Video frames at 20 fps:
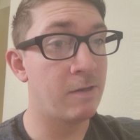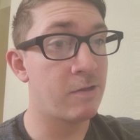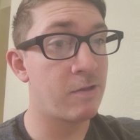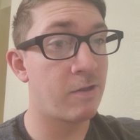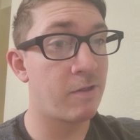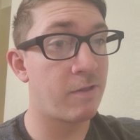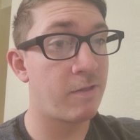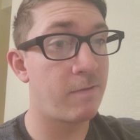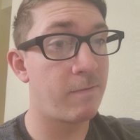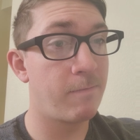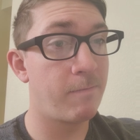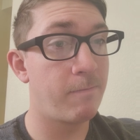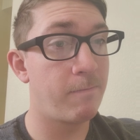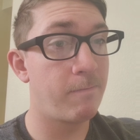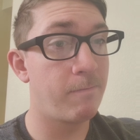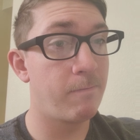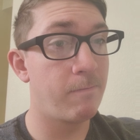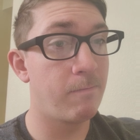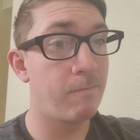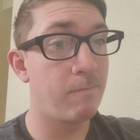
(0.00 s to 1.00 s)
it's just,
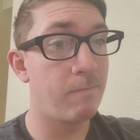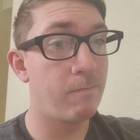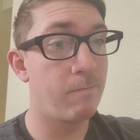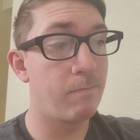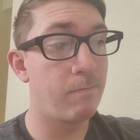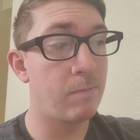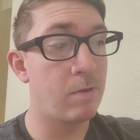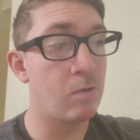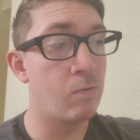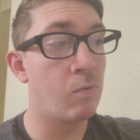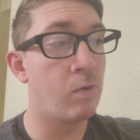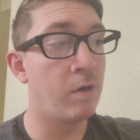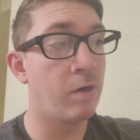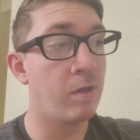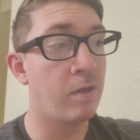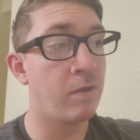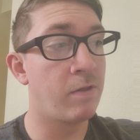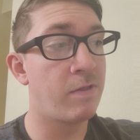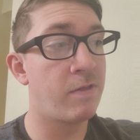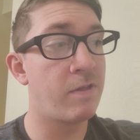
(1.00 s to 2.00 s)
you want
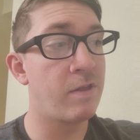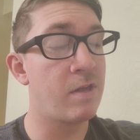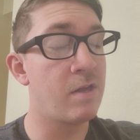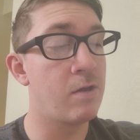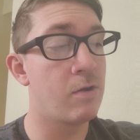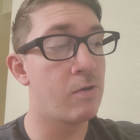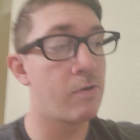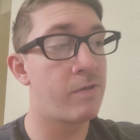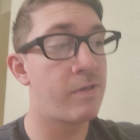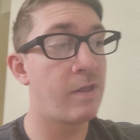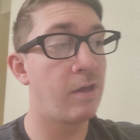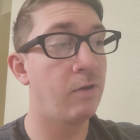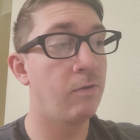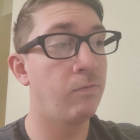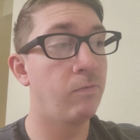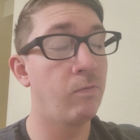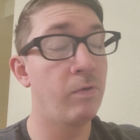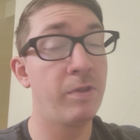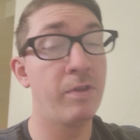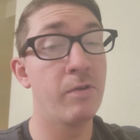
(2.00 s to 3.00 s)
to see
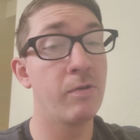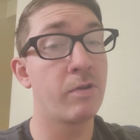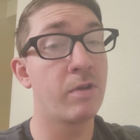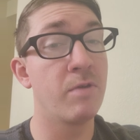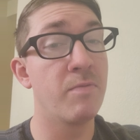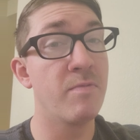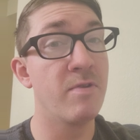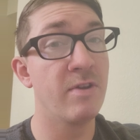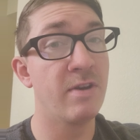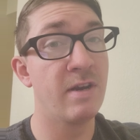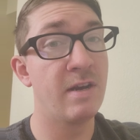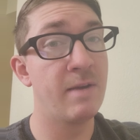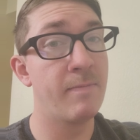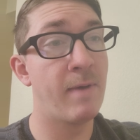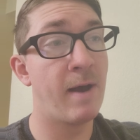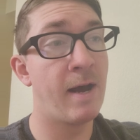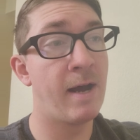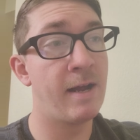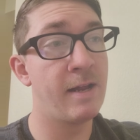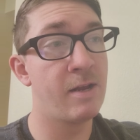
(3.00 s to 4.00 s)
yourself with your community
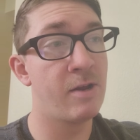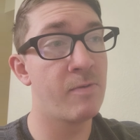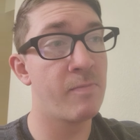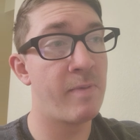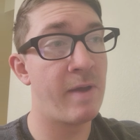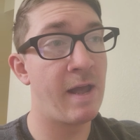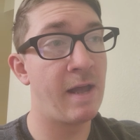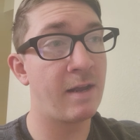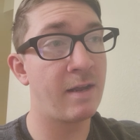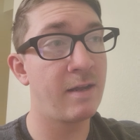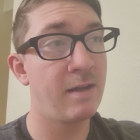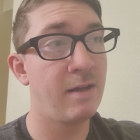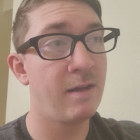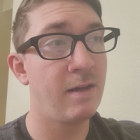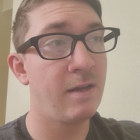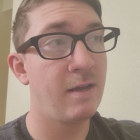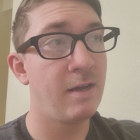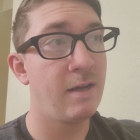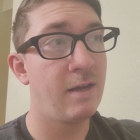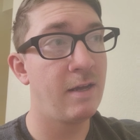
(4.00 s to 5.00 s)
behind your back
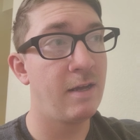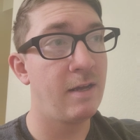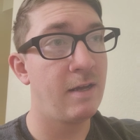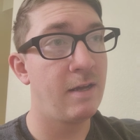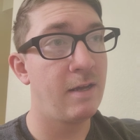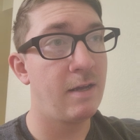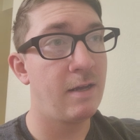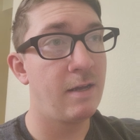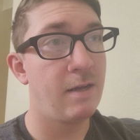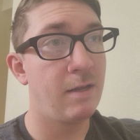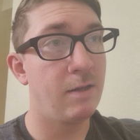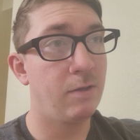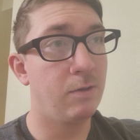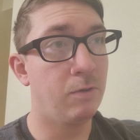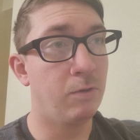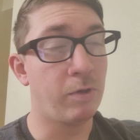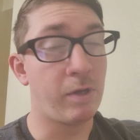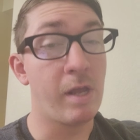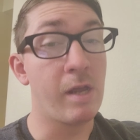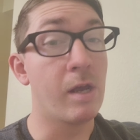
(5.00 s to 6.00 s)

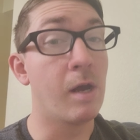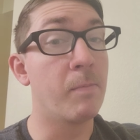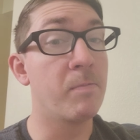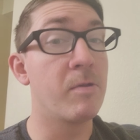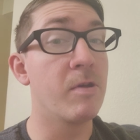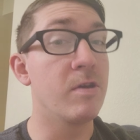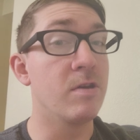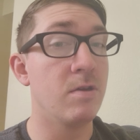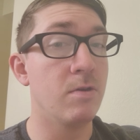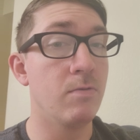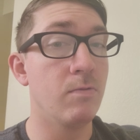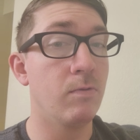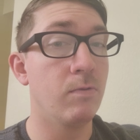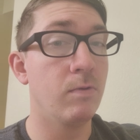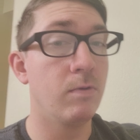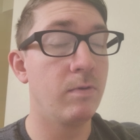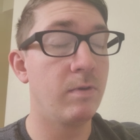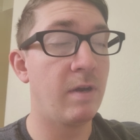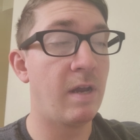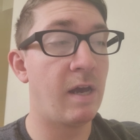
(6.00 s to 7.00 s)
looking up to you,
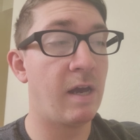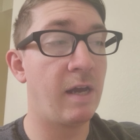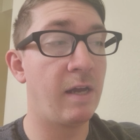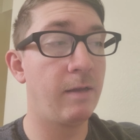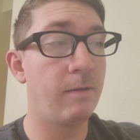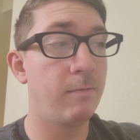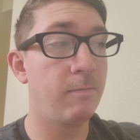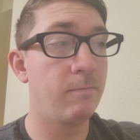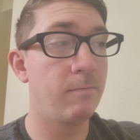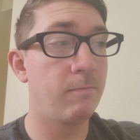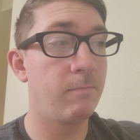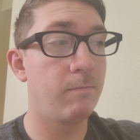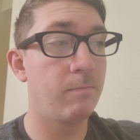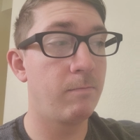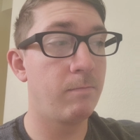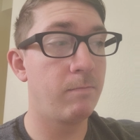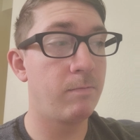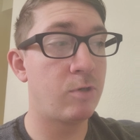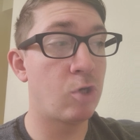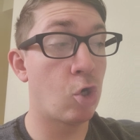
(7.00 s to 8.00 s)
not
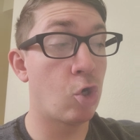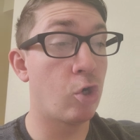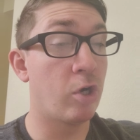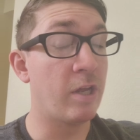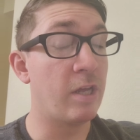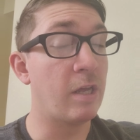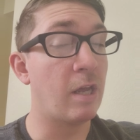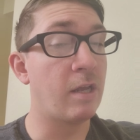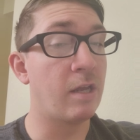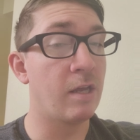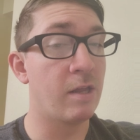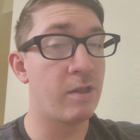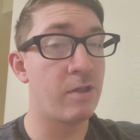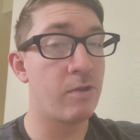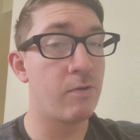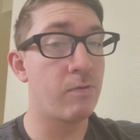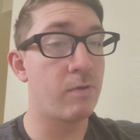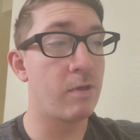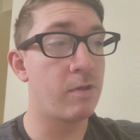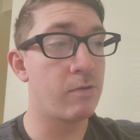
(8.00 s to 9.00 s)
turning against
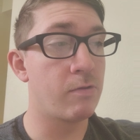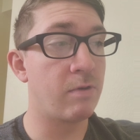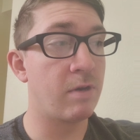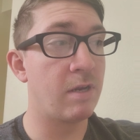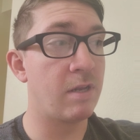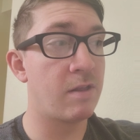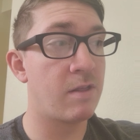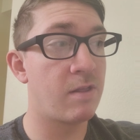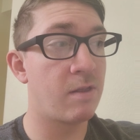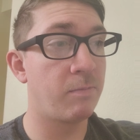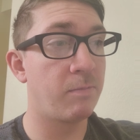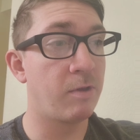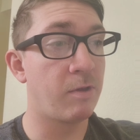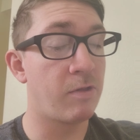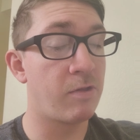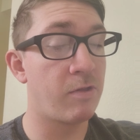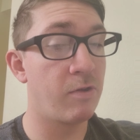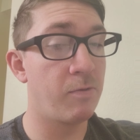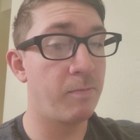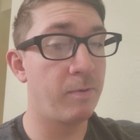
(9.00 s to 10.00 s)
you because you did something
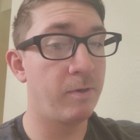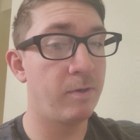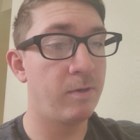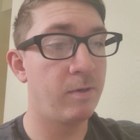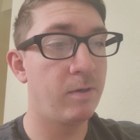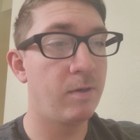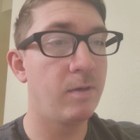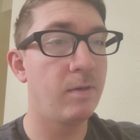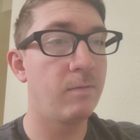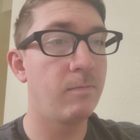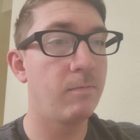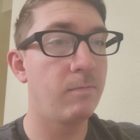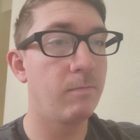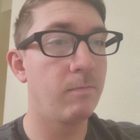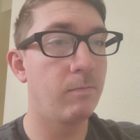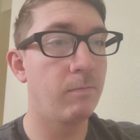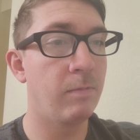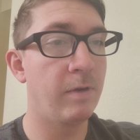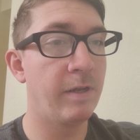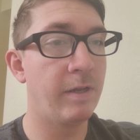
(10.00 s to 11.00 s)
stupid,
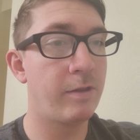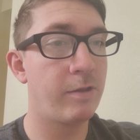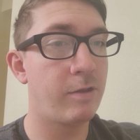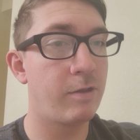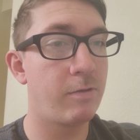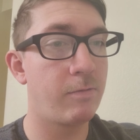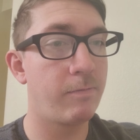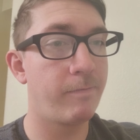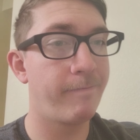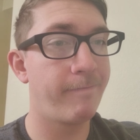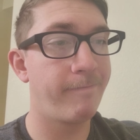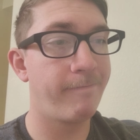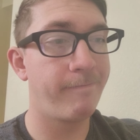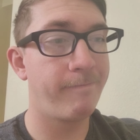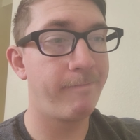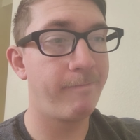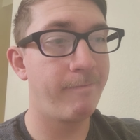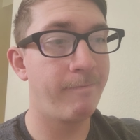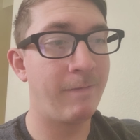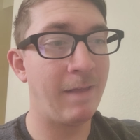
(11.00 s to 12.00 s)
which
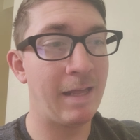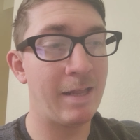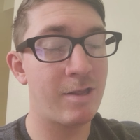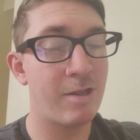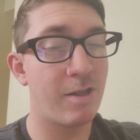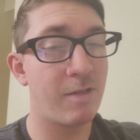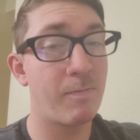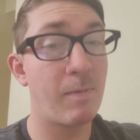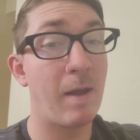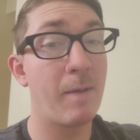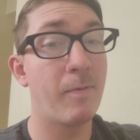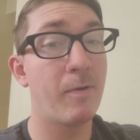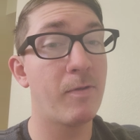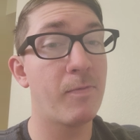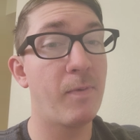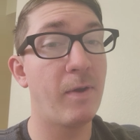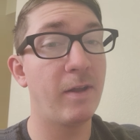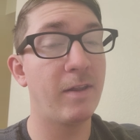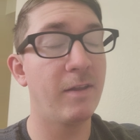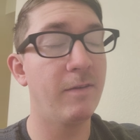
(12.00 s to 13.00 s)
that's just my
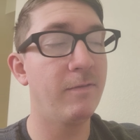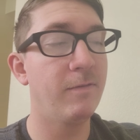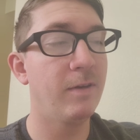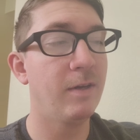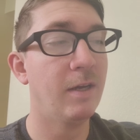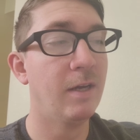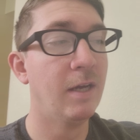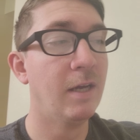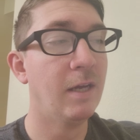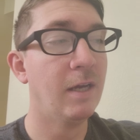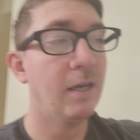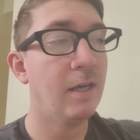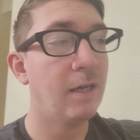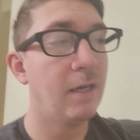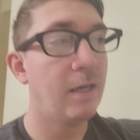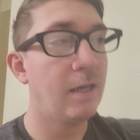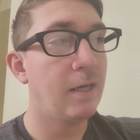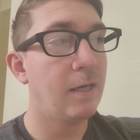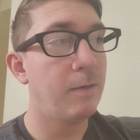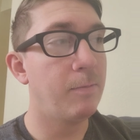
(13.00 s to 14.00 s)
perspective.
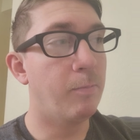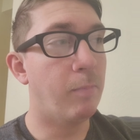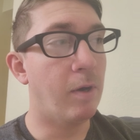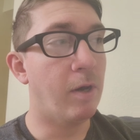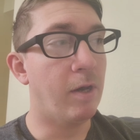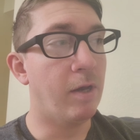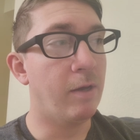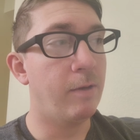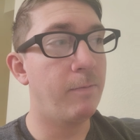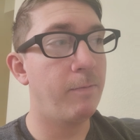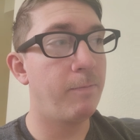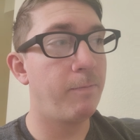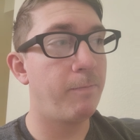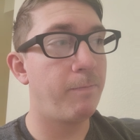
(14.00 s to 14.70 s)
But